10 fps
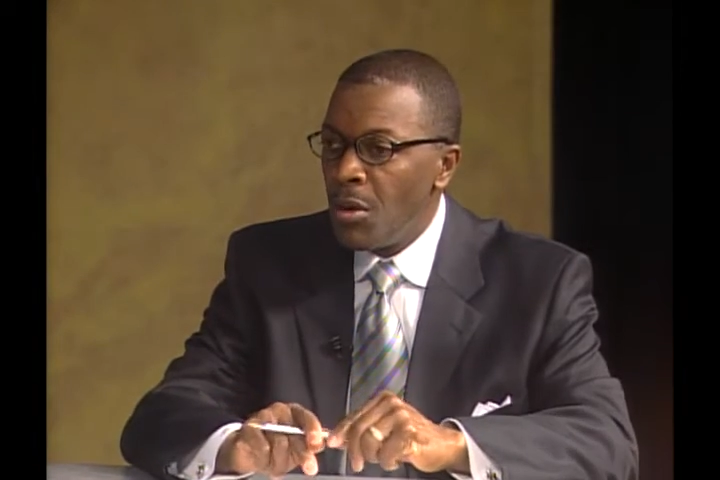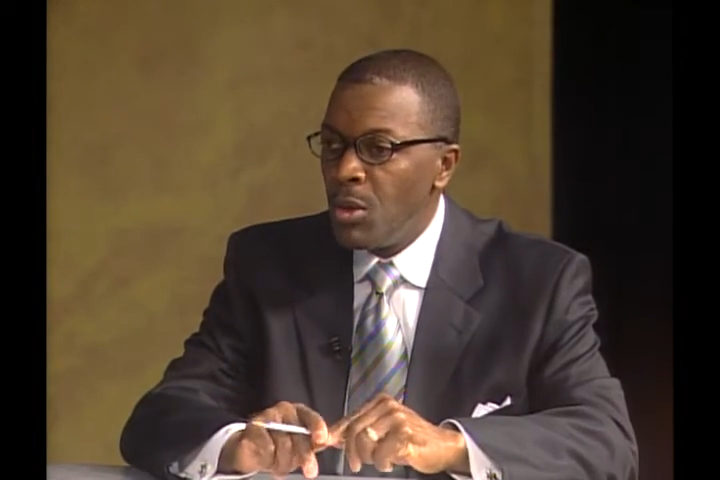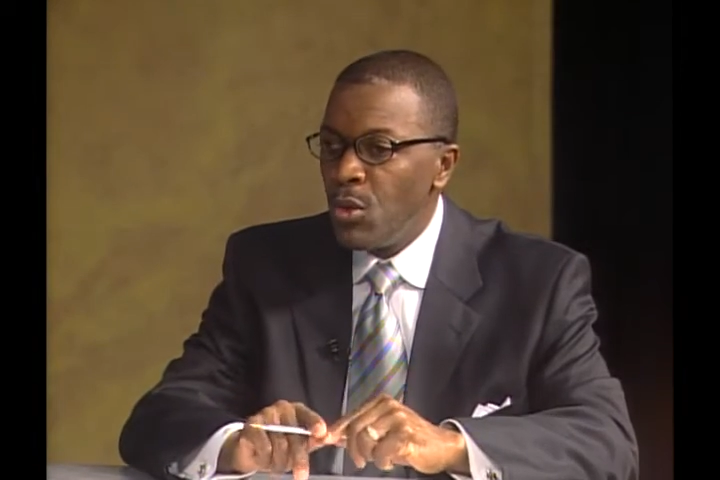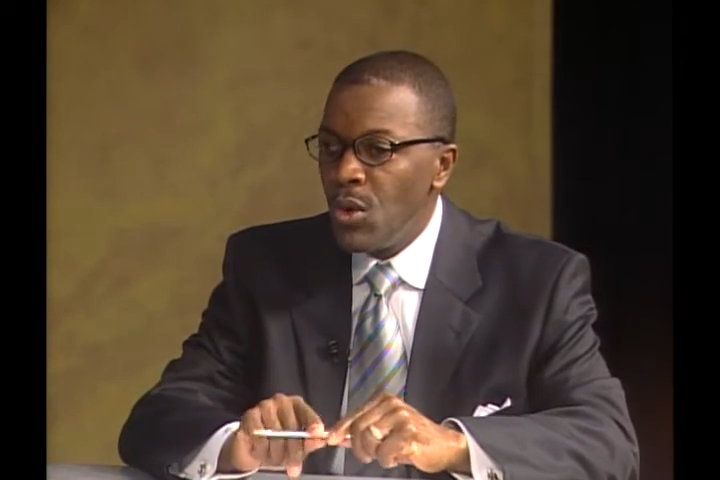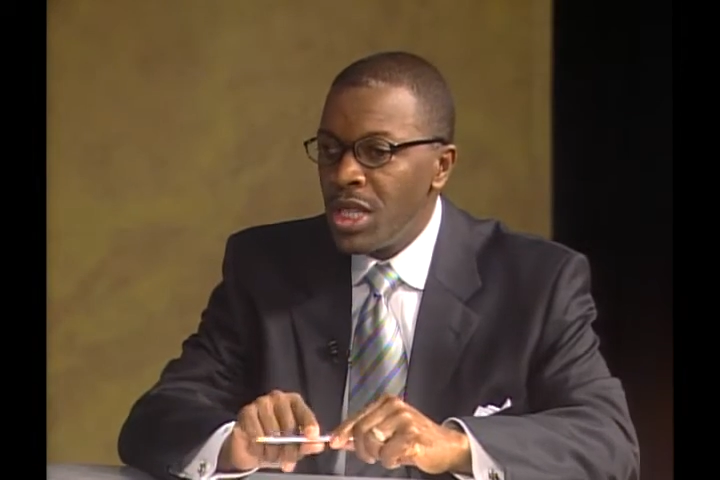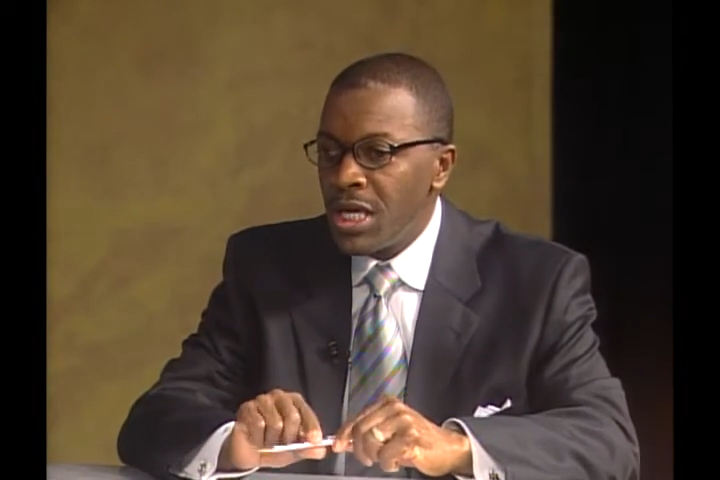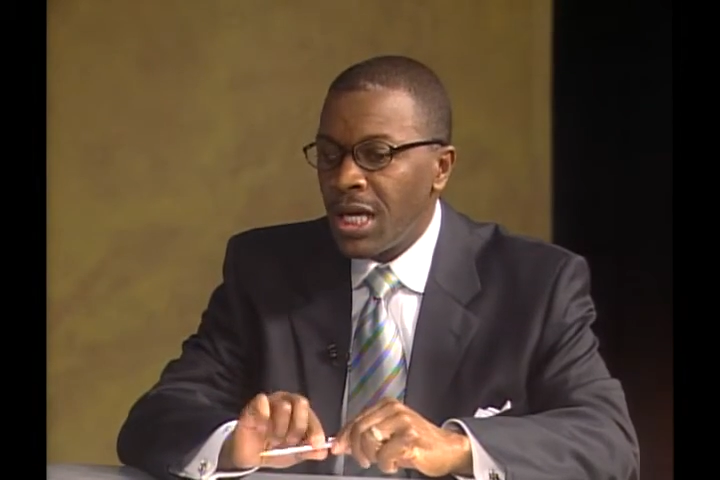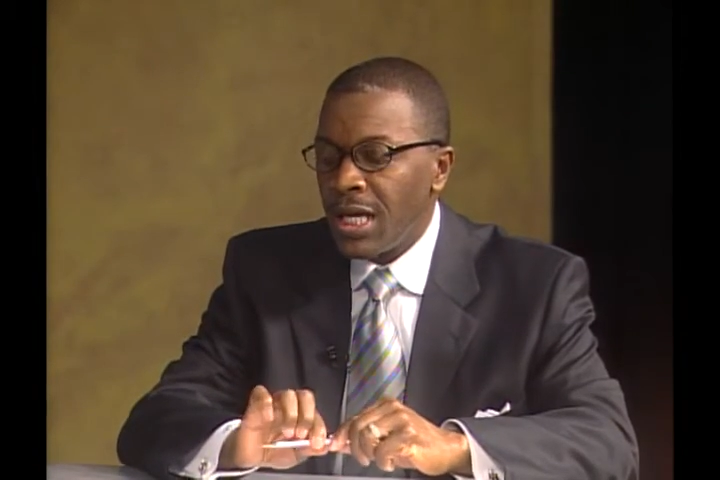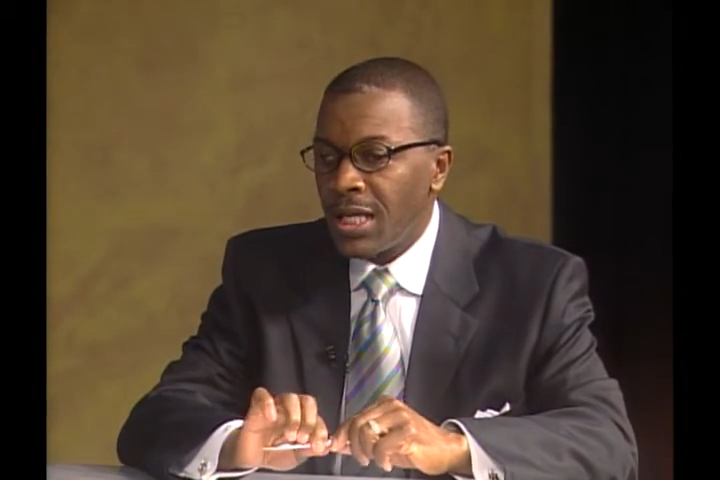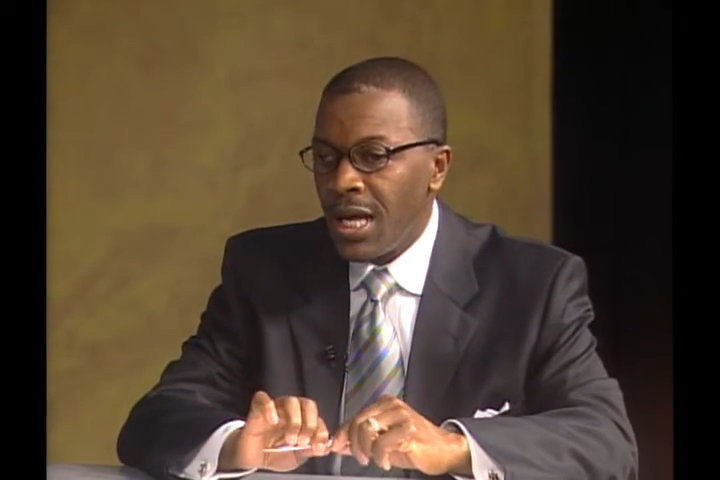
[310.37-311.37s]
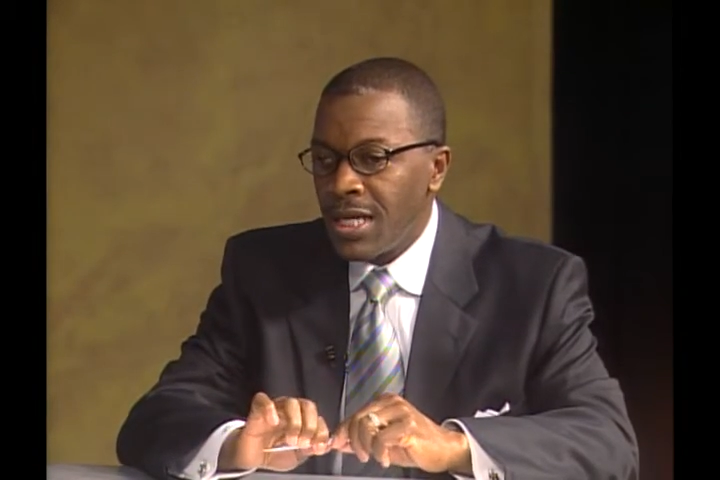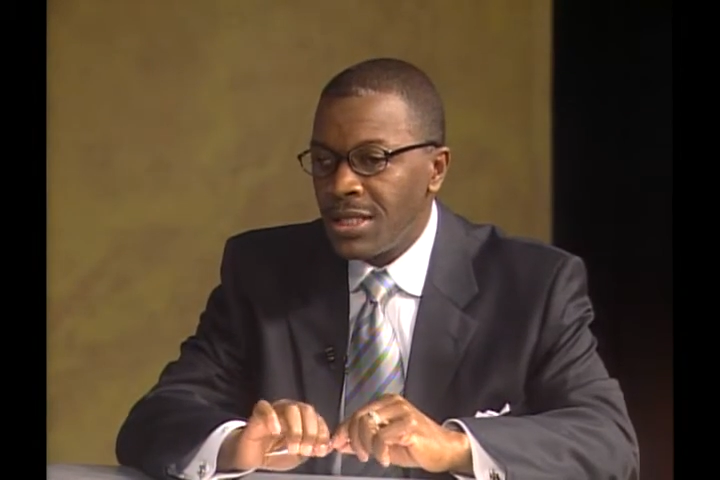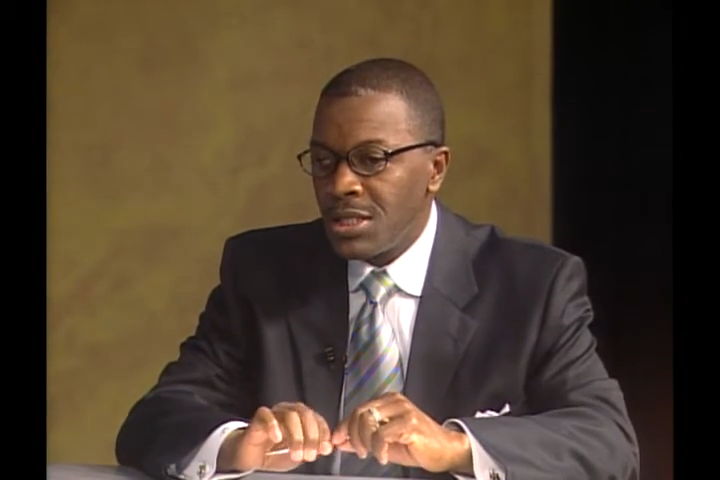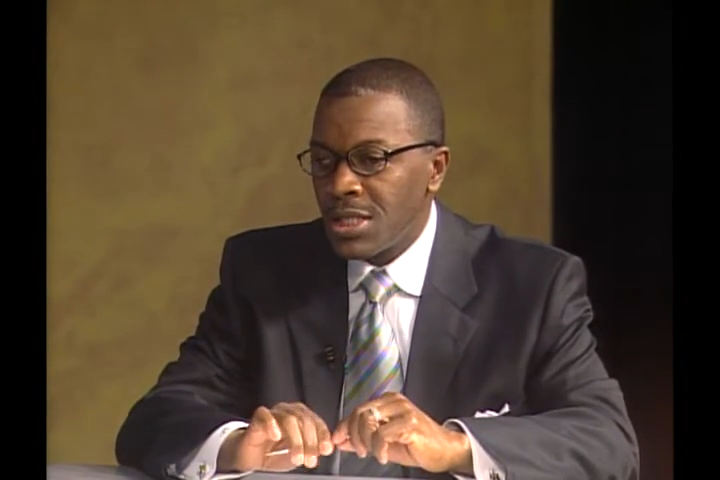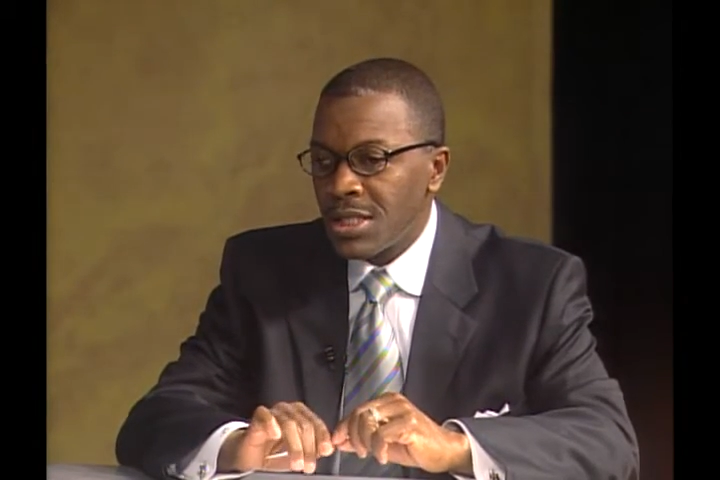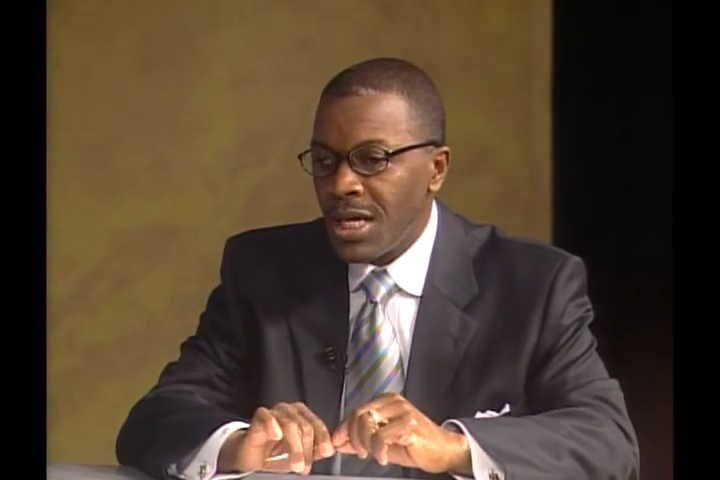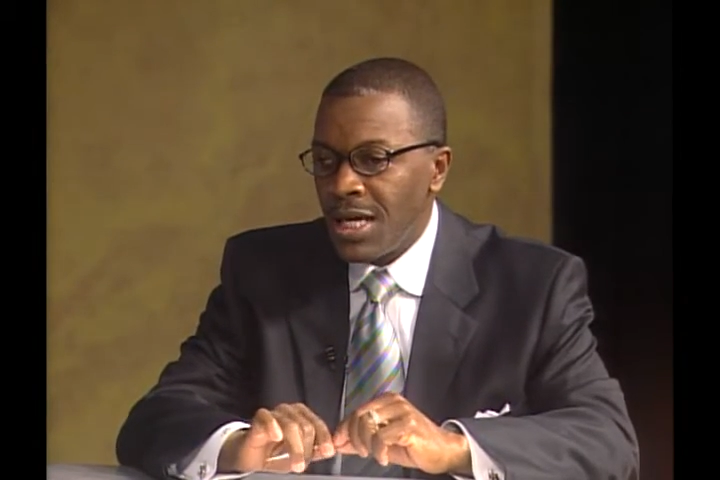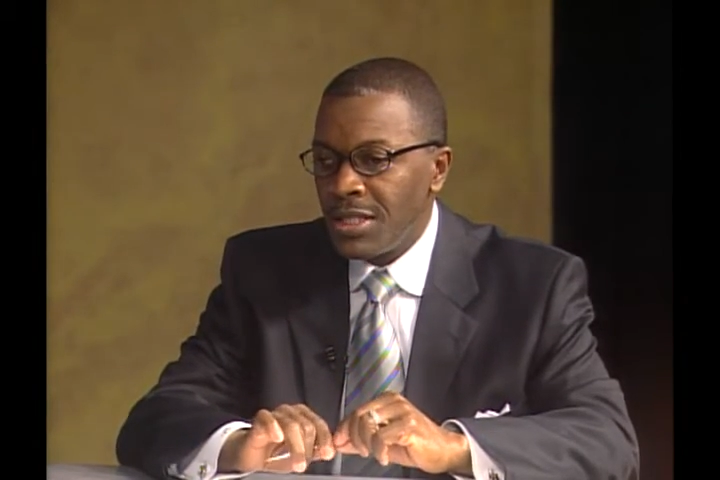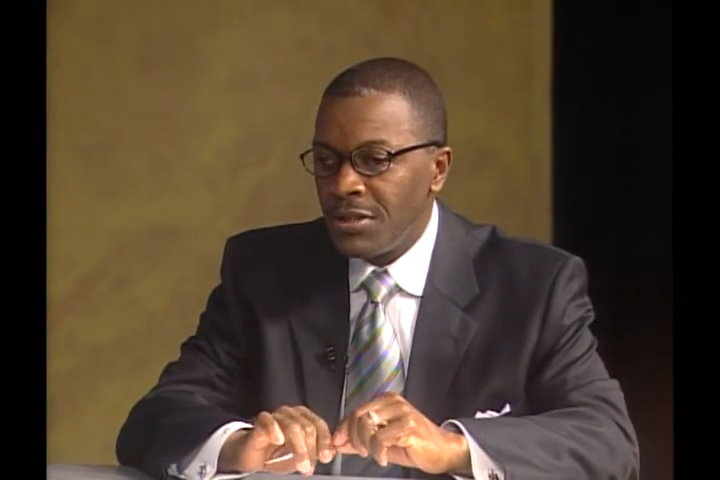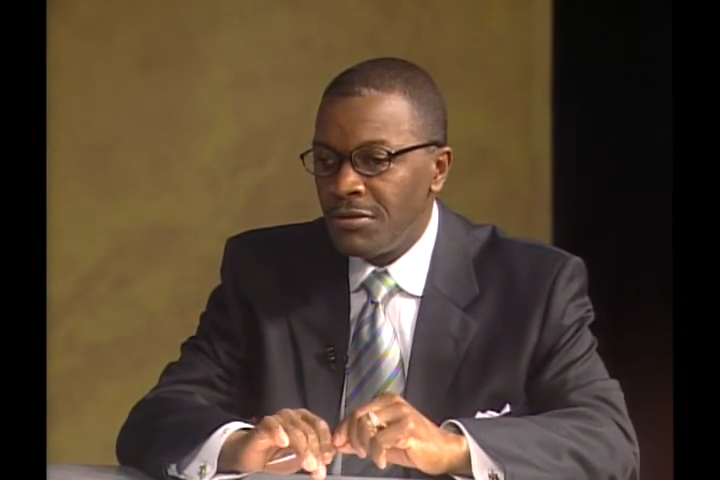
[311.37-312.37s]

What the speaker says: But the one thing I'd like to just kind